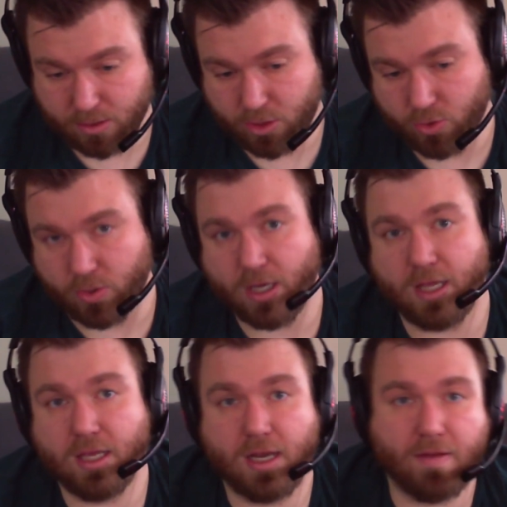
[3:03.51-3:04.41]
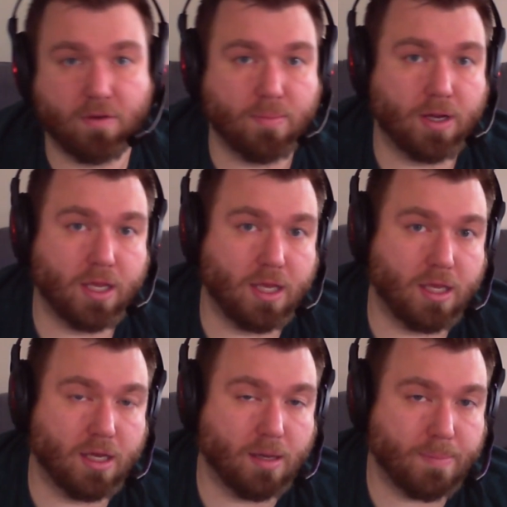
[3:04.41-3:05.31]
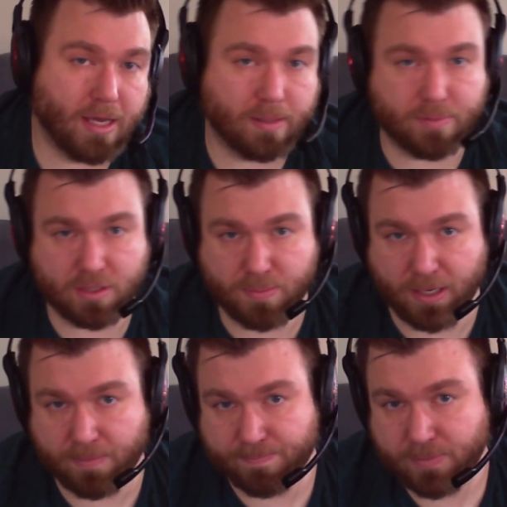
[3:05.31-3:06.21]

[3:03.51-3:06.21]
to kind of get everybody back up to speed.